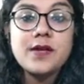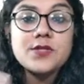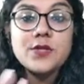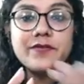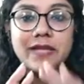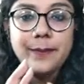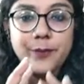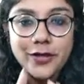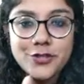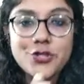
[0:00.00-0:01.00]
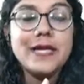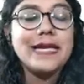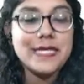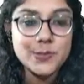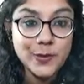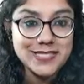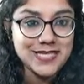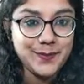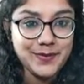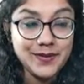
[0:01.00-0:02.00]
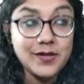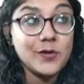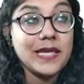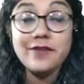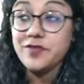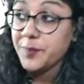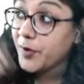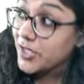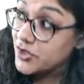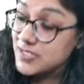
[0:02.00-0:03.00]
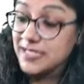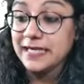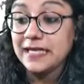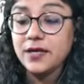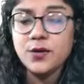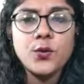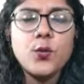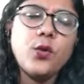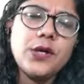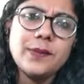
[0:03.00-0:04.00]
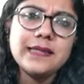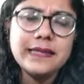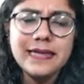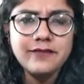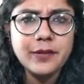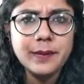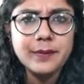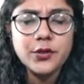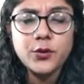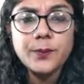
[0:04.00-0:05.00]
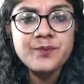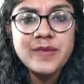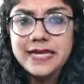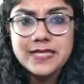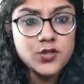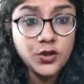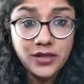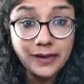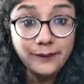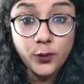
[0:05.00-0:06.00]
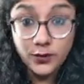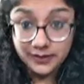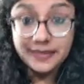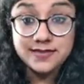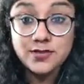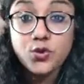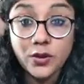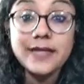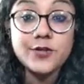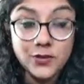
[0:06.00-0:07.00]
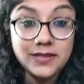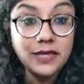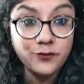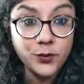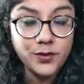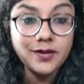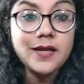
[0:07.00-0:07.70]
So if there are production delays, for example, okay, if the productions are delayed, what will the delivery people do? It's not their fault. It's not actually their fault.